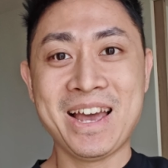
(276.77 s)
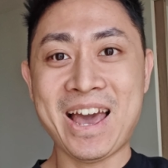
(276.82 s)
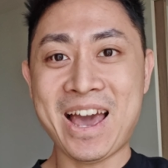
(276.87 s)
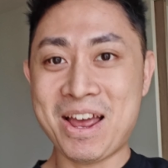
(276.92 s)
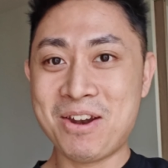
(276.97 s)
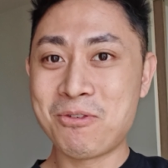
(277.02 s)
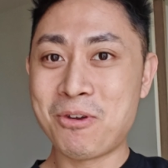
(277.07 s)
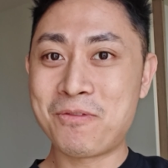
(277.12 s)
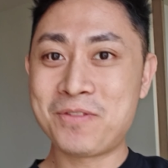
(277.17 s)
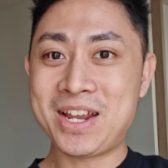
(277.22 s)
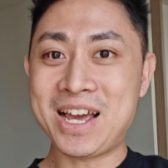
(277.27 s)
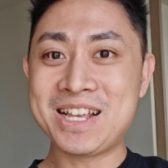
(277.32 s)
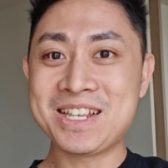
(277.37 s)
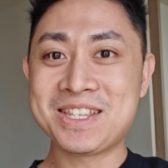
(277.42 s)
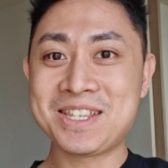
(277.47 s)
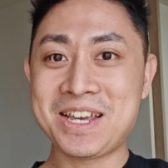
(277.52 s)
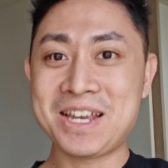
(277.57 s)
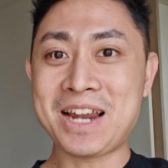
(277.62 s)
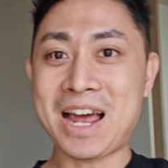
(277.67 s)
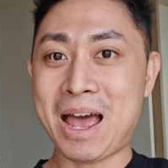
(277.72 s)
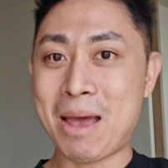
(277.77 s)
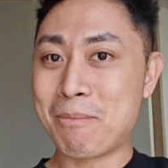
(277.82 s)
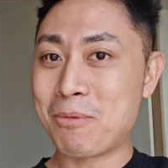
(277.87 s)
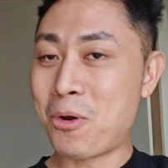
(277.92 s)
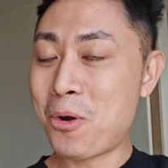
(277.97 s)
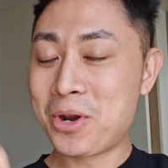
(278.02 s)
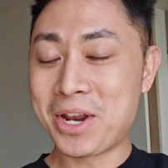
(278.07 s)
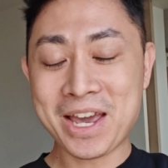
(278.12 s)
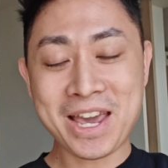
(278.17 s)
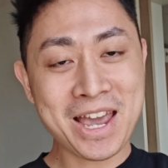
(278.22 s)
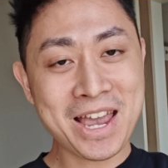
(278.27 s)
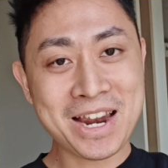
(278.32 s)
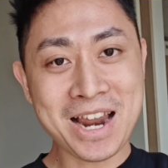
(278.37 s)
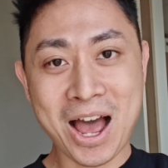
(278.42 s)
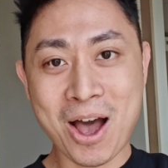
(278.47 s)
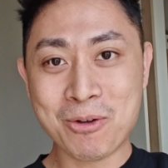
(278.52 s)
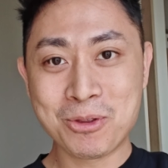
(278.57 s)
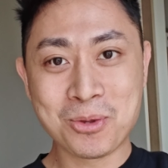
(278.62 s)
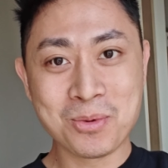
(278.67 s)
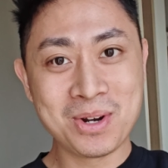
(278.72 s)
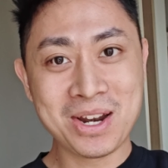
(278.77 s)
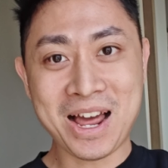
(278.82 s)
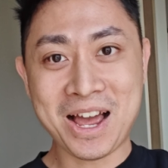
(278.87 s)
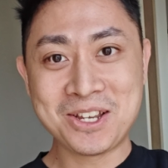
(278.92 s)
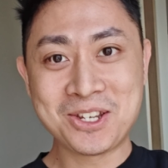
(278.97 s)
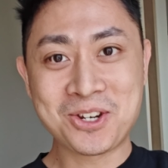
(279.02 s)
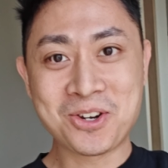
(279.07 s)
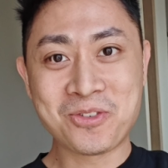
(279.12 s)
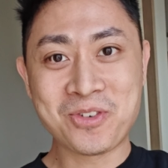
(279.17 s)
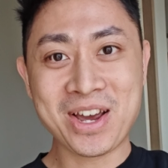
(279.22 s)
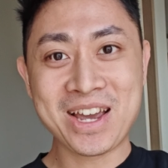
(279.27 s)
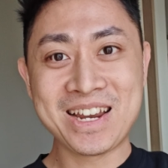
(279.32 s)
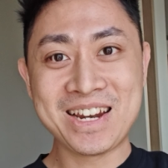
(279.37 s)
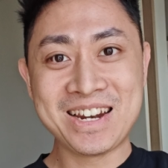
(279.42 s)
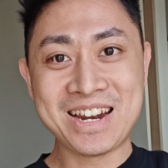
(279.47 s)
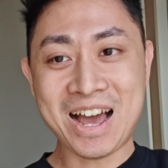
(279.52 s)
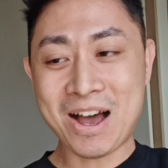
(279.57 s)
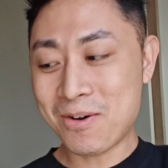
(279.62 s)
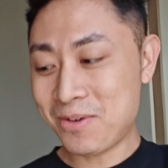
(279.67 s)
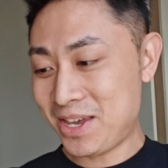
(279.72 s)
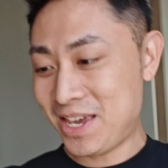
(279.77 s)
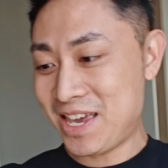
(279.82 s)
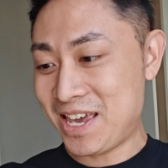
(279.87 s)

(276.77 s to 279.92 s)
And with that said, I'm gonna head out to lunch right now.